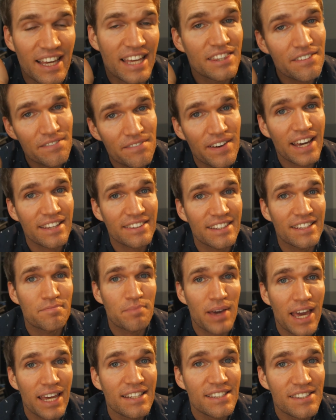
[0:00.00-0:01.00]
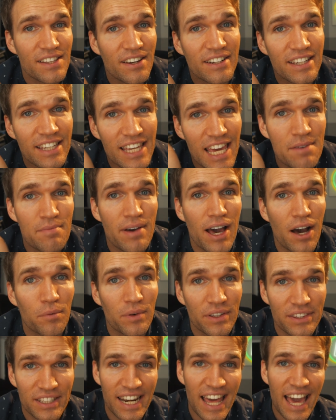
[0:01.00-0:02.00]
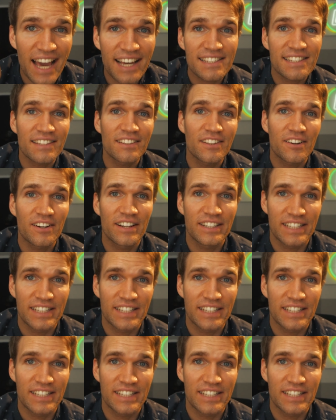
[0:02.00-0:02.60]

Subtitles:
And the fact that Panasonic came out with an XLR